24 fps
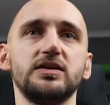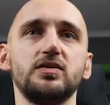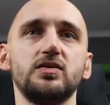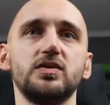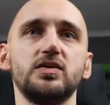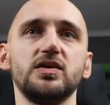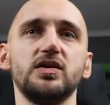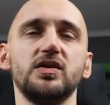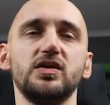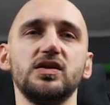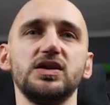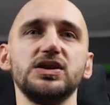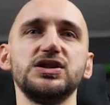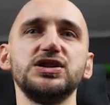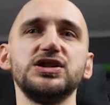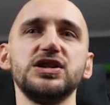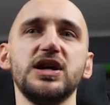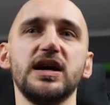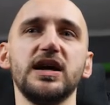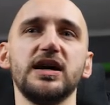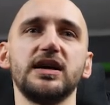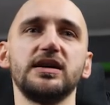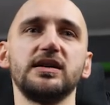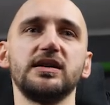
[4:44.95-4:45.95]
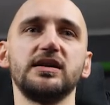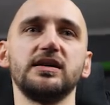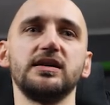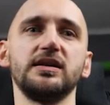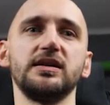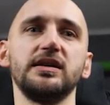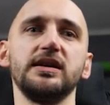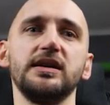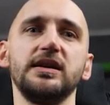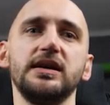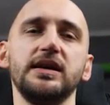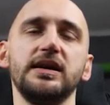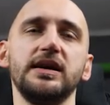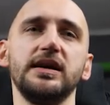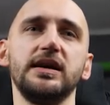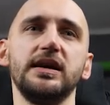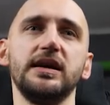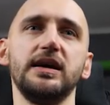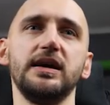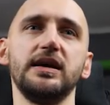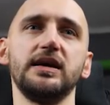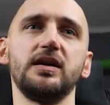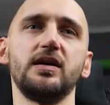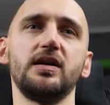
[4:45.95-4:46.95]
We're gonna check
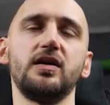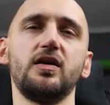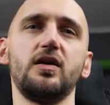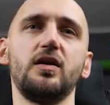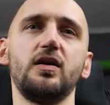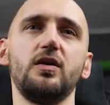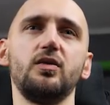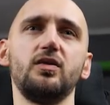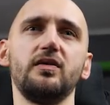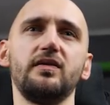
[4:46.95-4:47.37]
and call